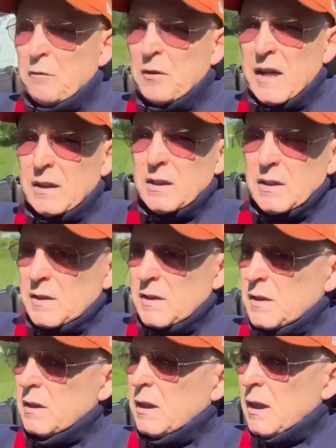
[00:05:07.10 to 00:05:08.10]

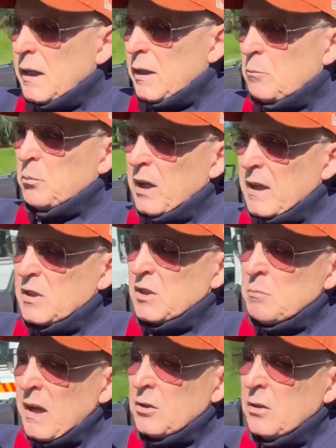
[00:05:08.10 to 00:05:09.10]
deflectors in place
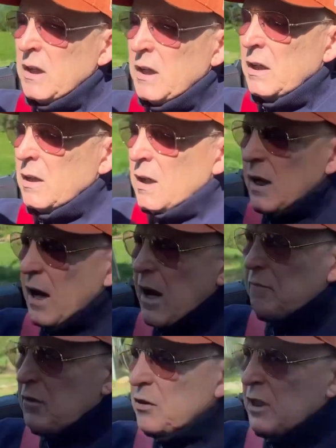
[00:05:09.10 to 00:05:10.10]
manually.
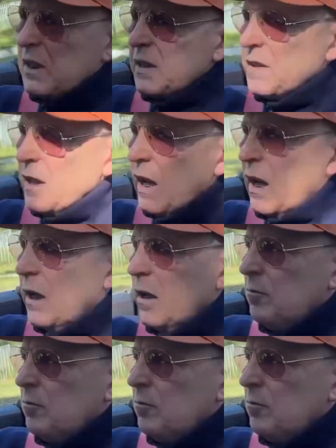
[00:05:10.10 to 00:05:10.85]
Everything is there,